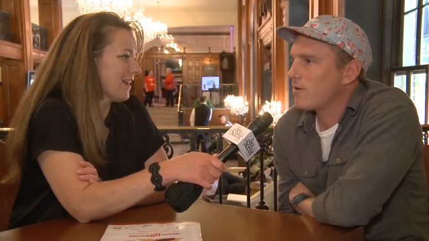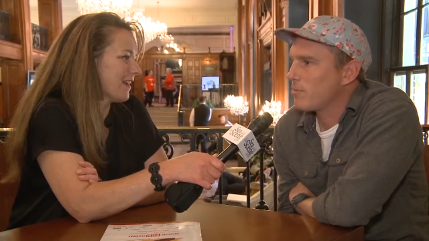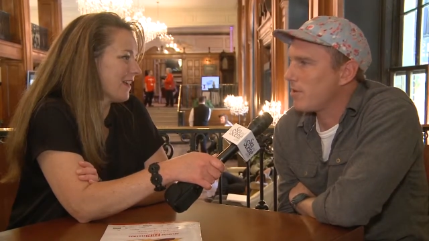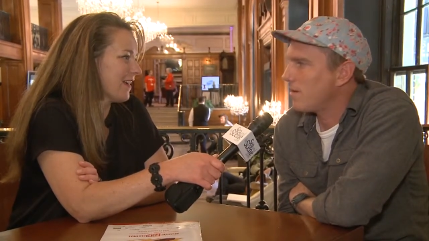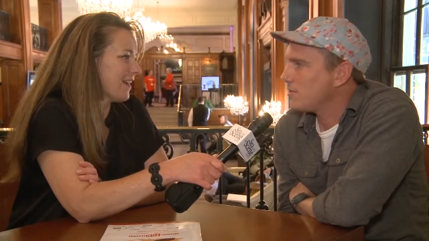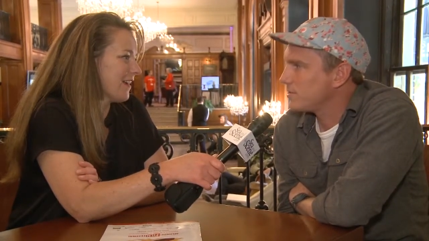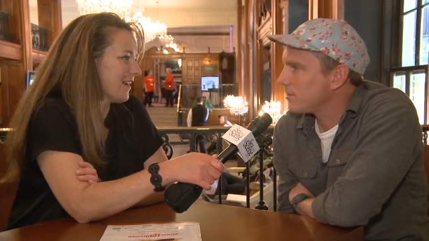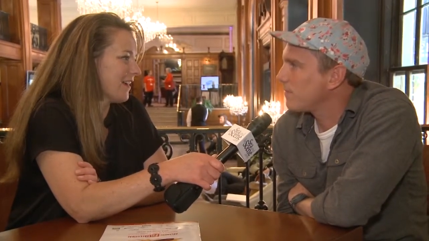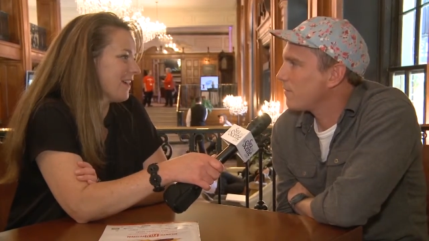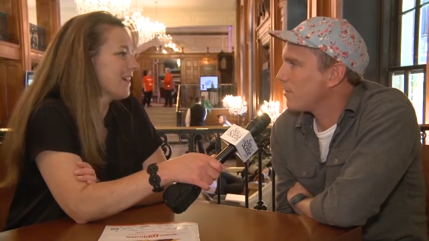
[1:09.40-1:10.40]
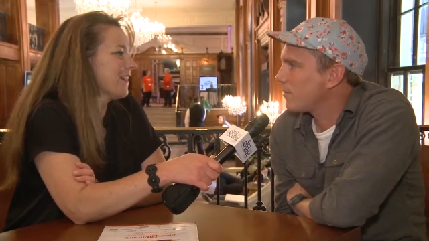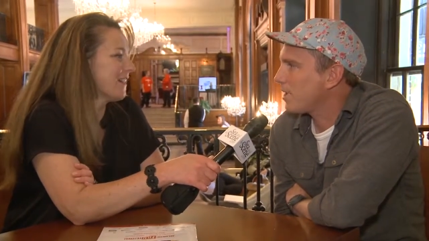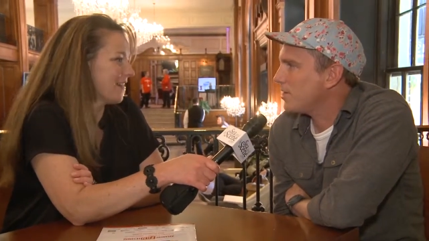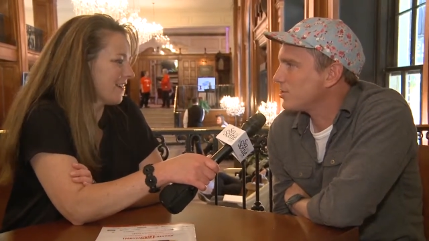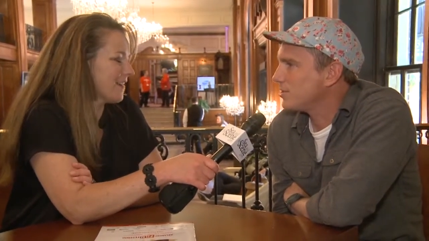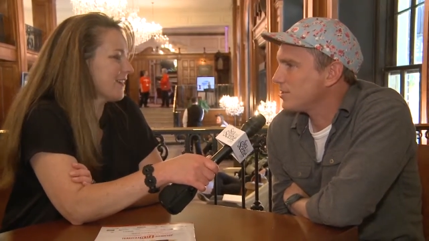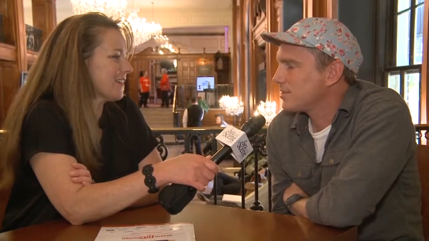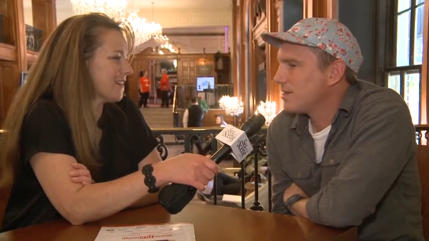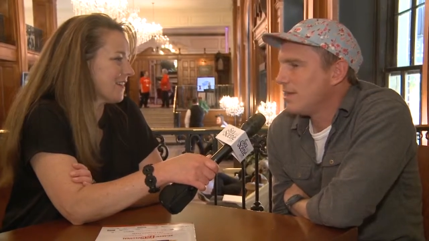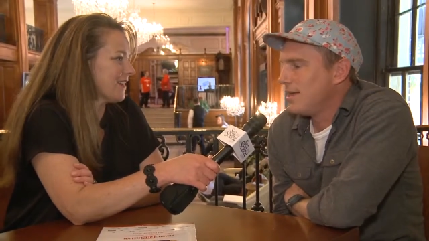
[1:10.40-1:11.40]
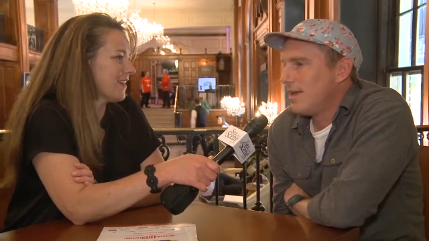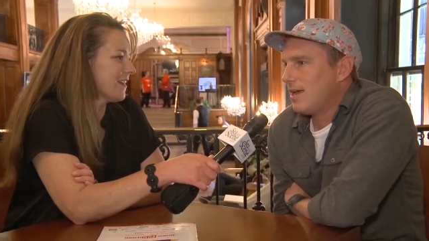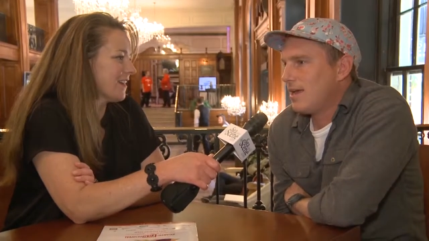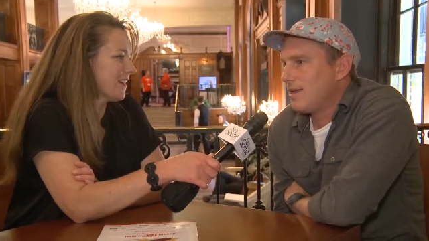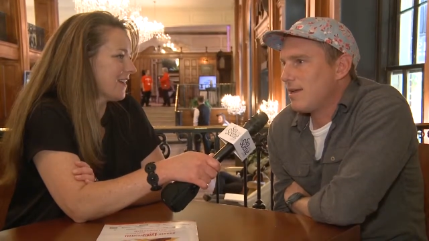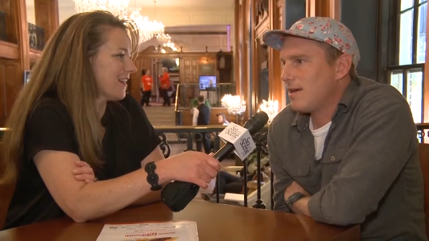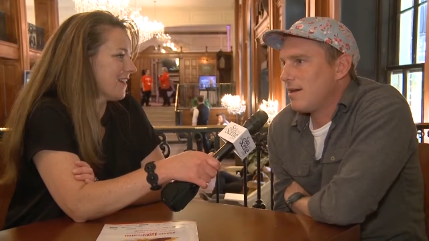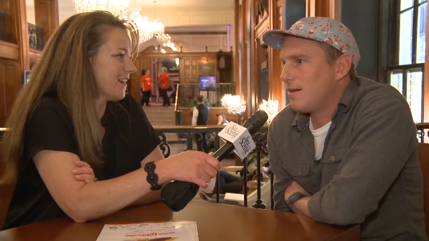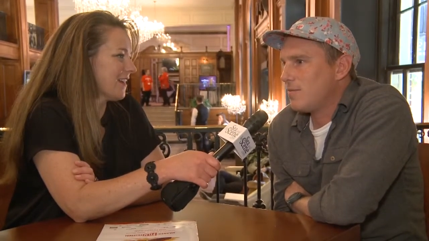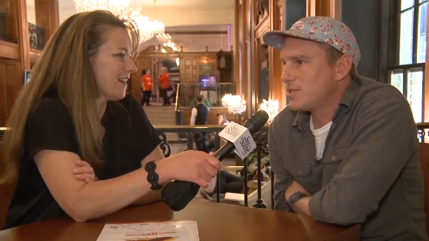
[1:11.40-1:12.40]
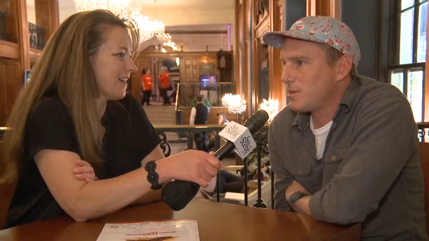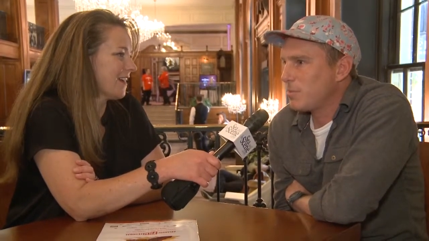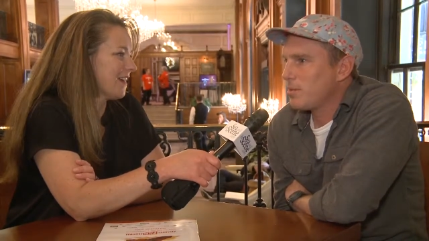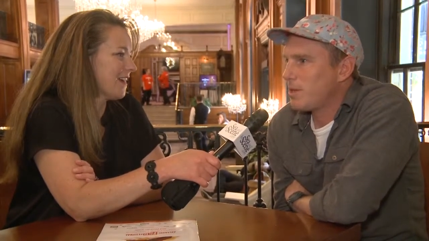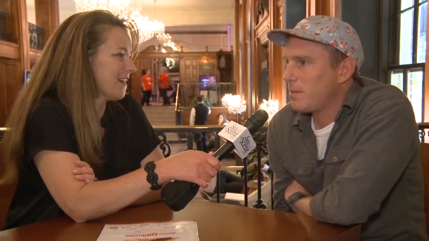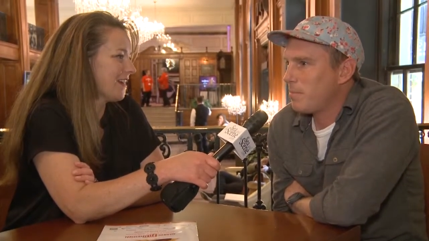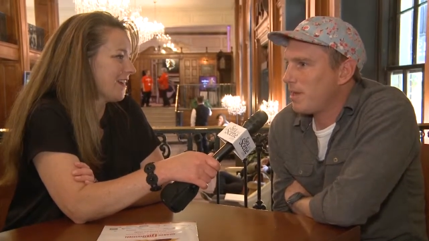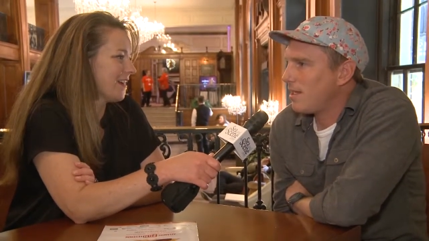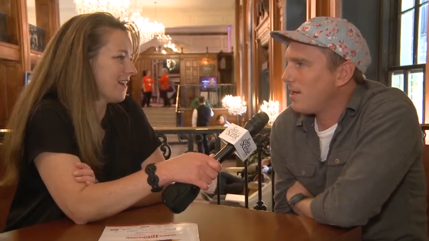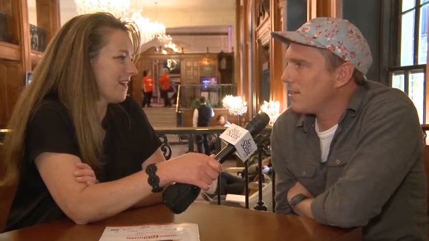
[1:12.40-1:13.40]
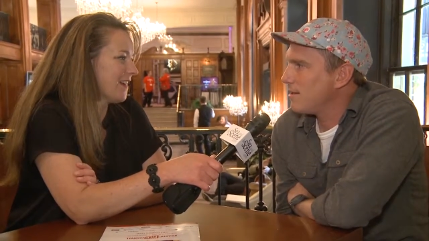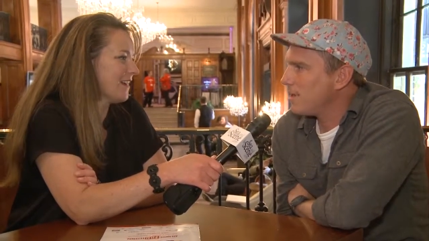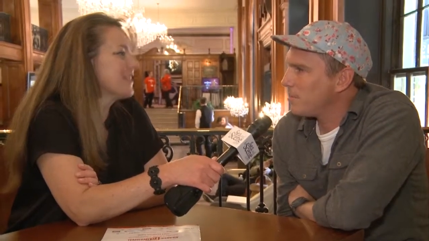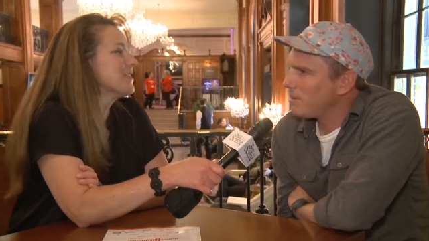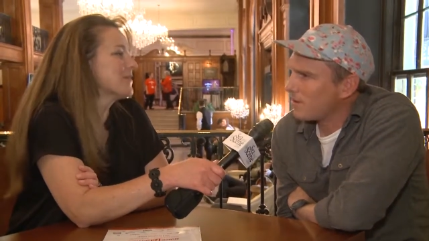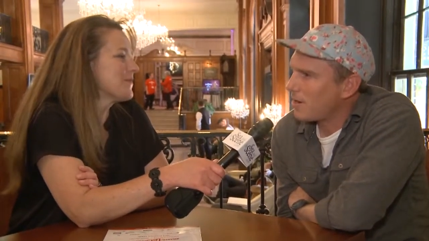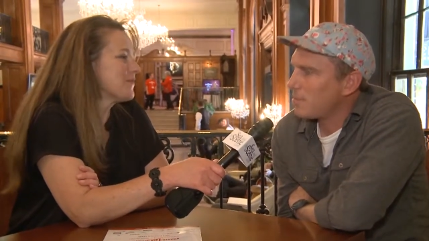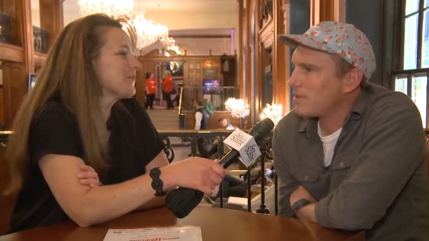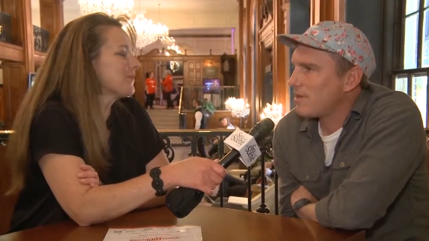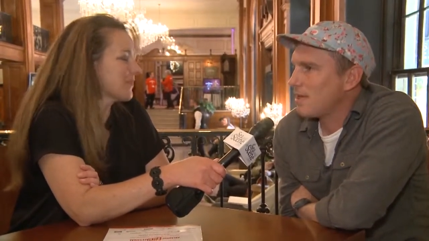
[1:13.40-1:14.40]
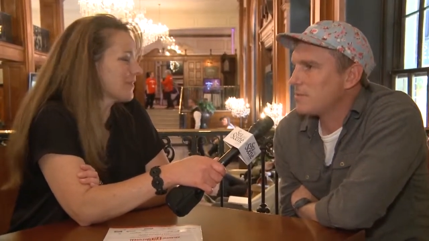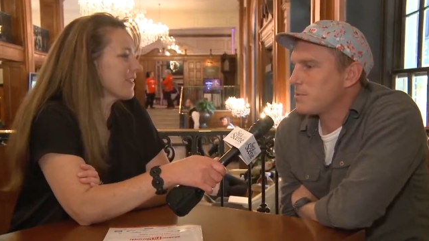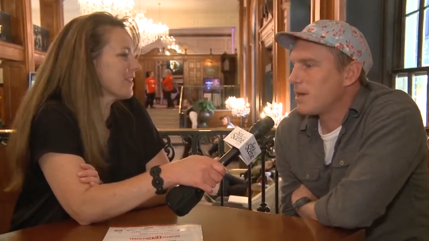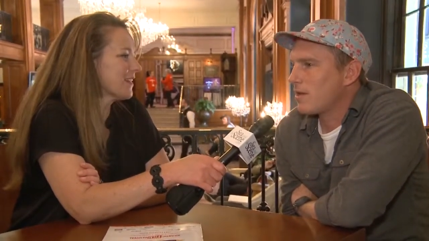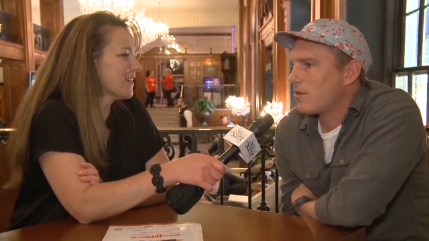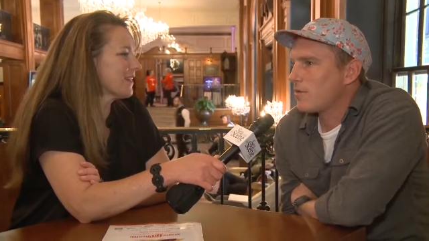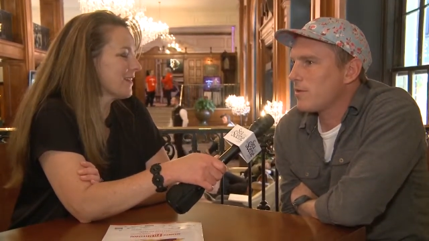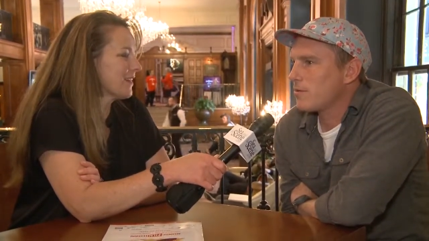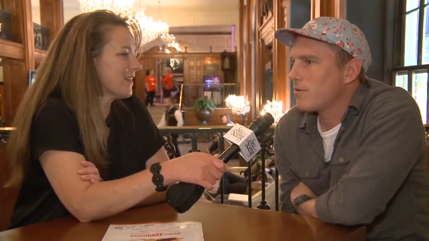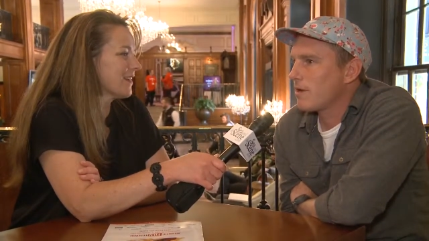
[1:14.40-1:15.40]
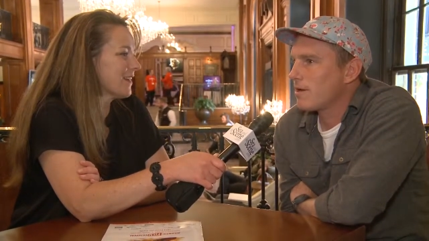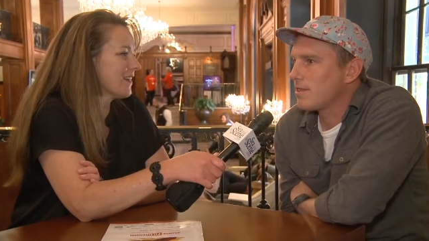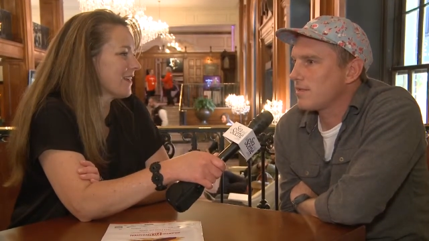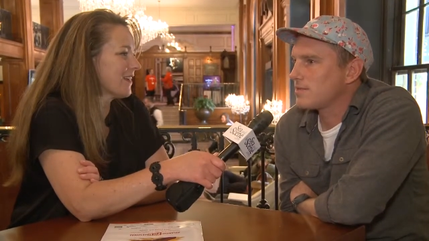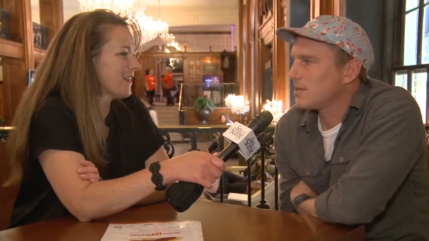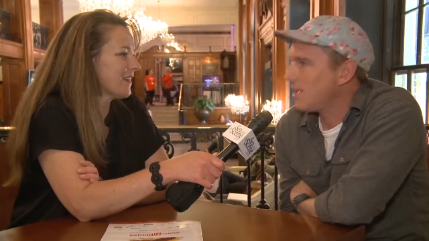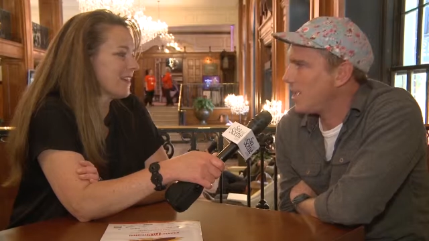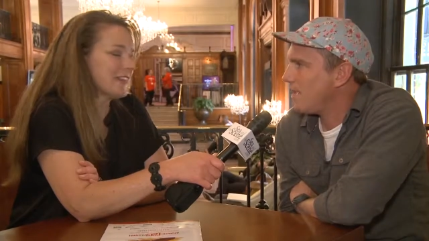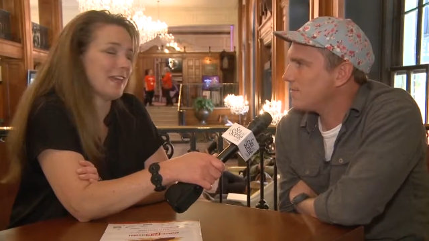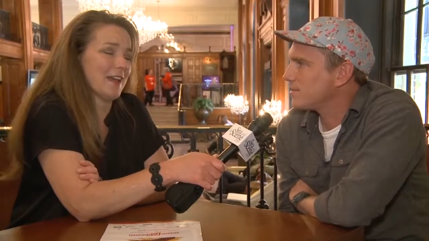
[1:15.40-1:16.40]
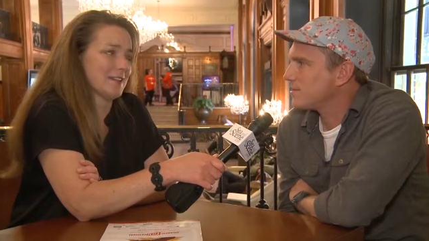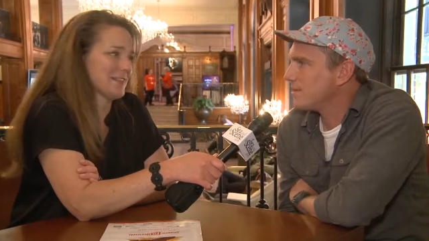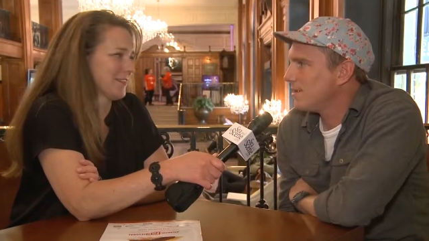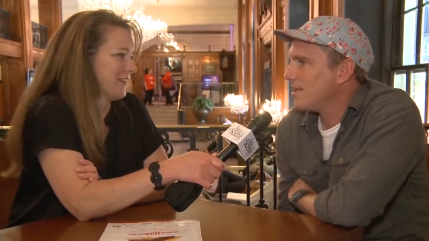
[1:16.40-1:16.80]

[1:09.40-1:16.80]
Speaker 1: around the province looking for locations. And uh, we stumbled upon Bell Island. I'd been there a couple of times, but I had heard there were great cliffs and caves. Yes.